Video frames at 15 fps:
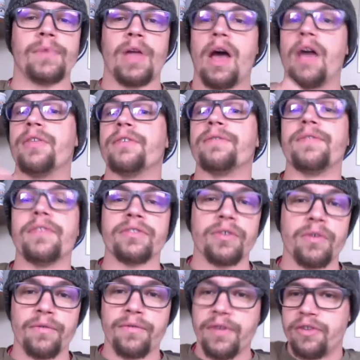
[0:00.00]
other
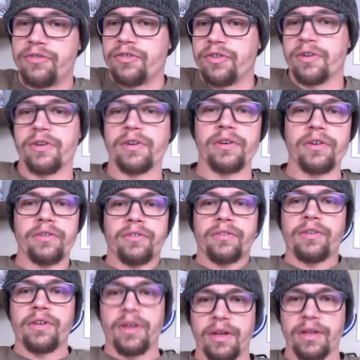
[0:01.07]
physical features.